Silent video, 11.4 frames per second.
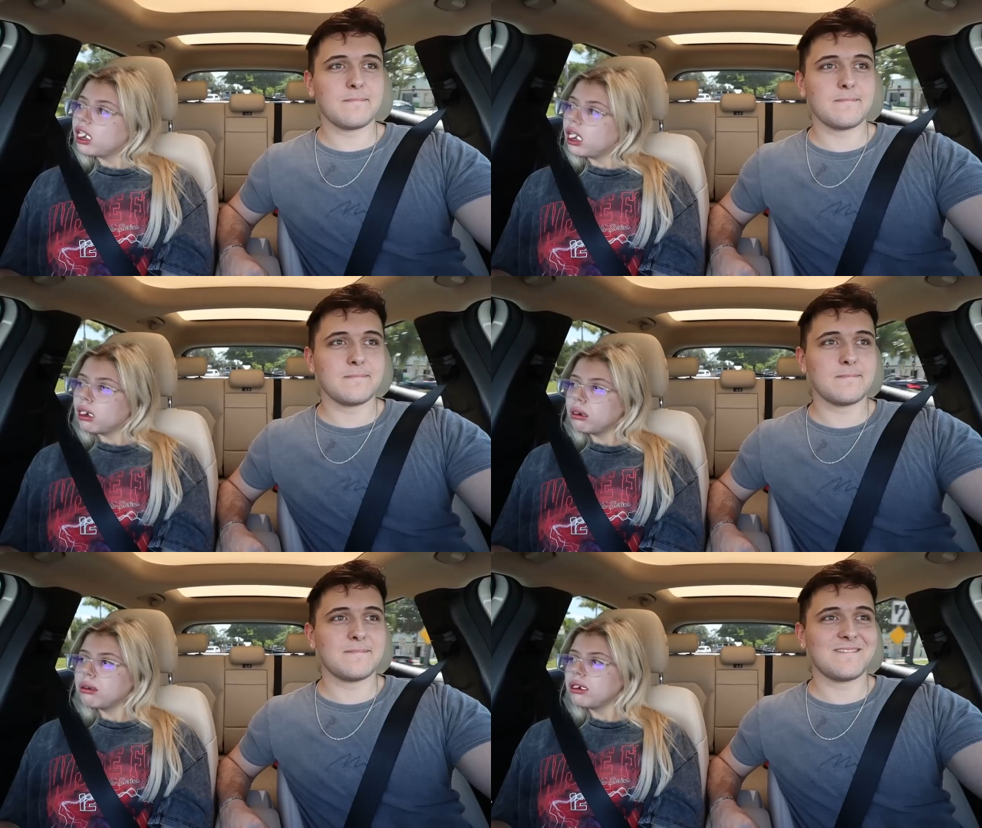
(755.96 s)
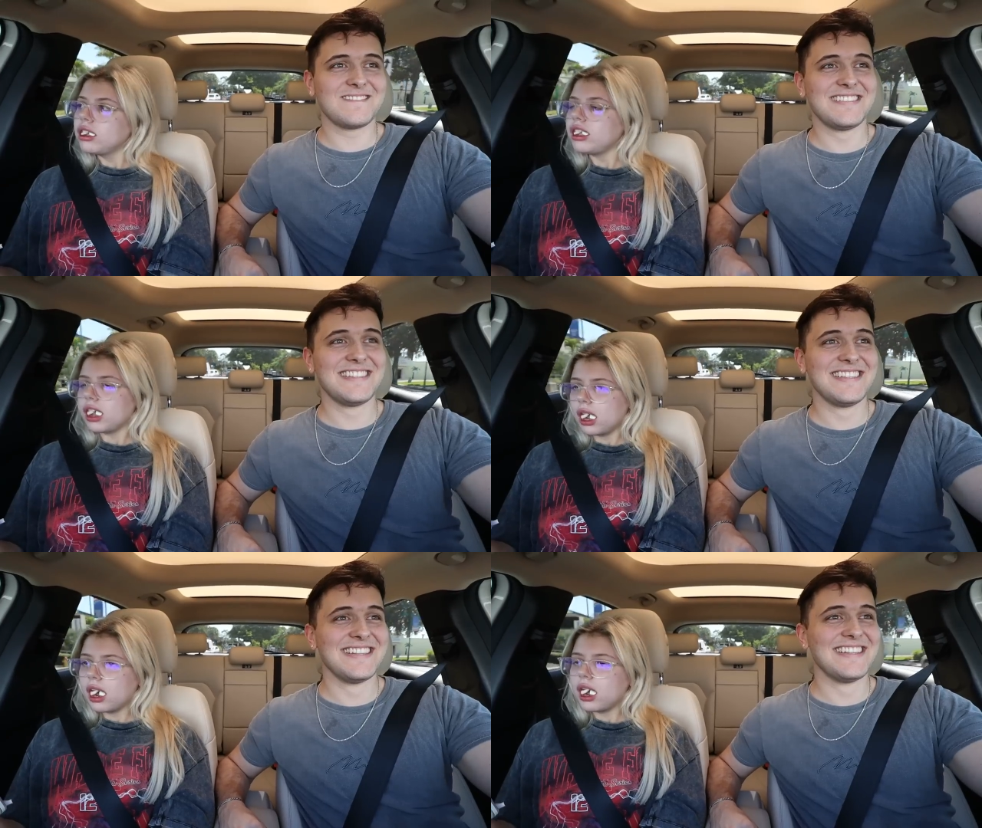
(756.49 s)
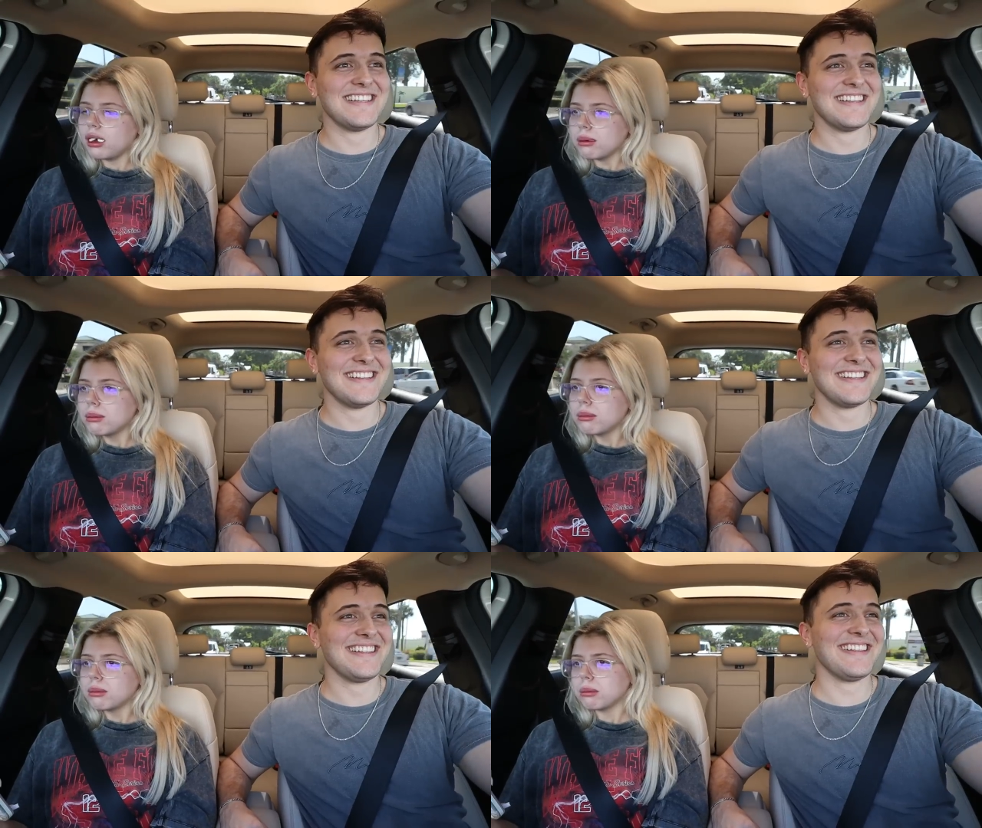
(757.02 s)
Speaker 1: Oh, yeah.
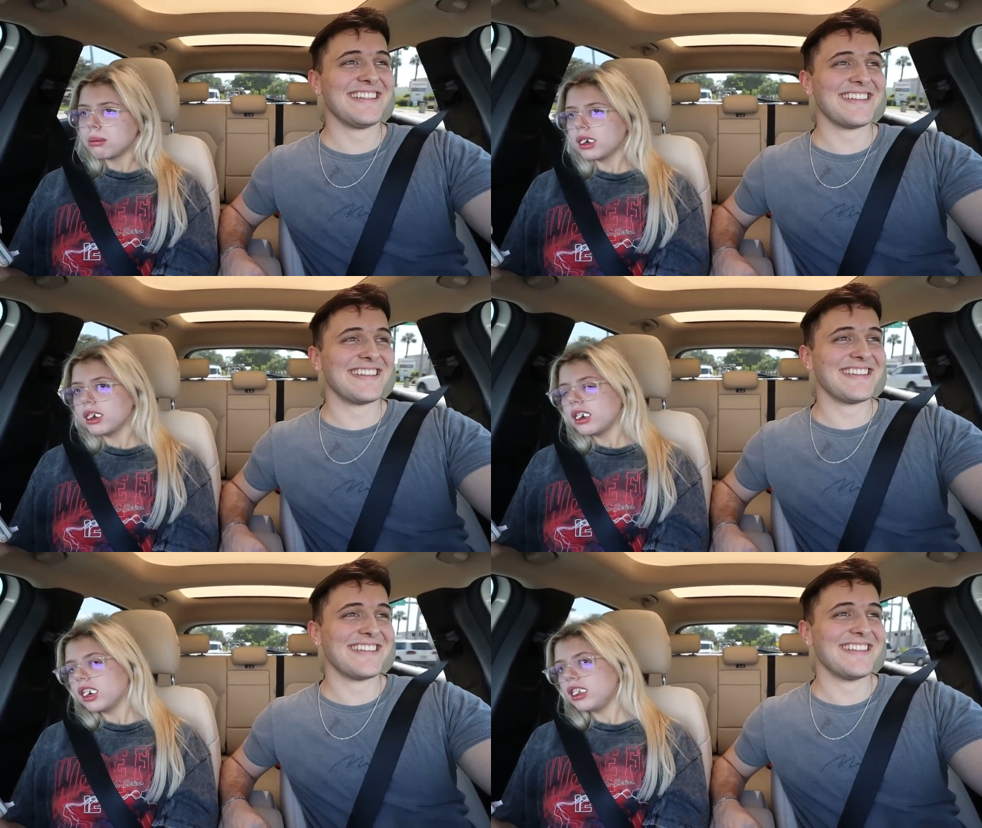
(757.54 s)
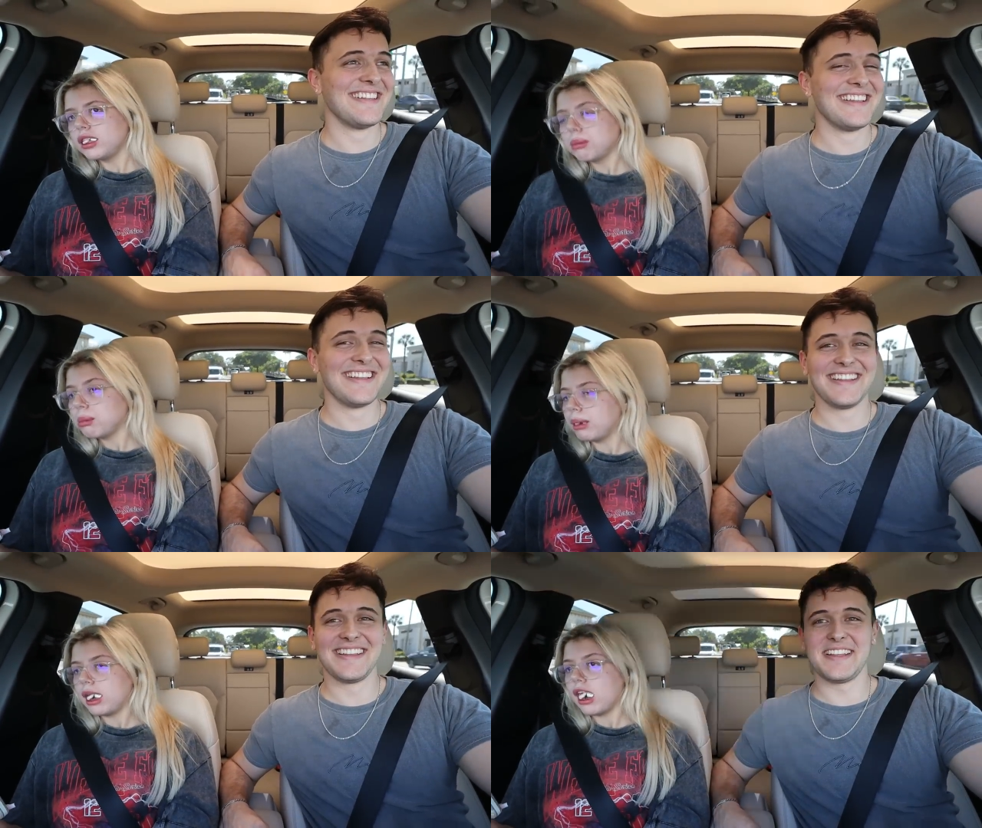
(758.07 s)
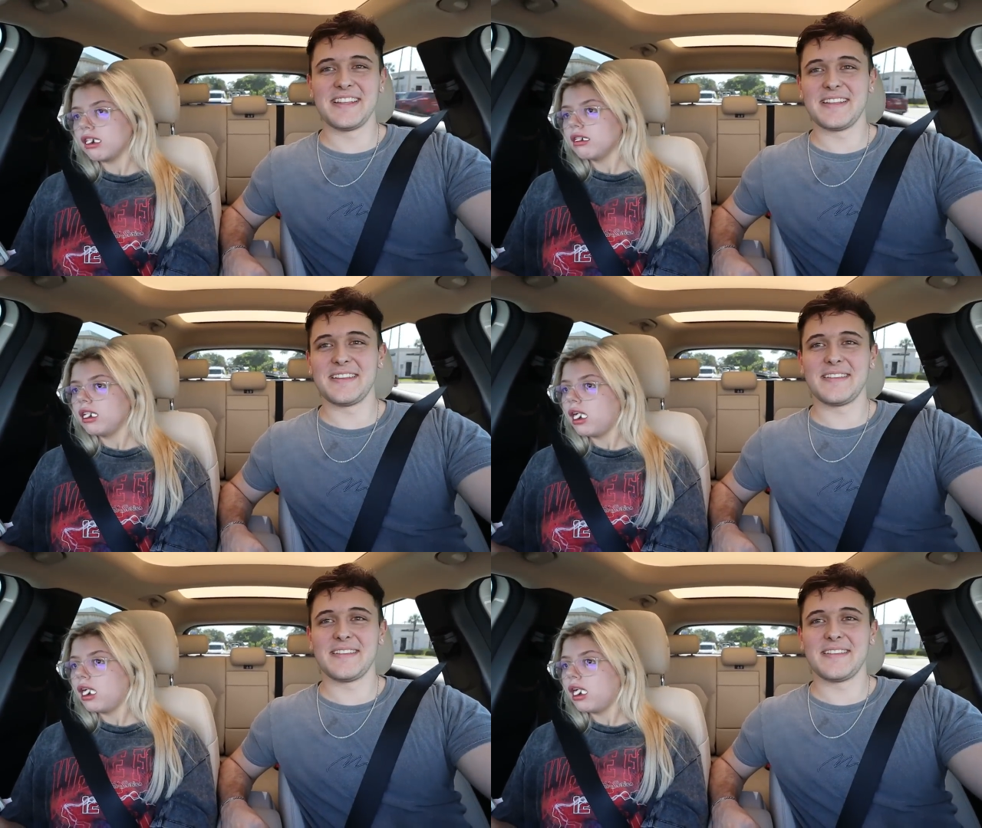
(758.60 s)
But I passed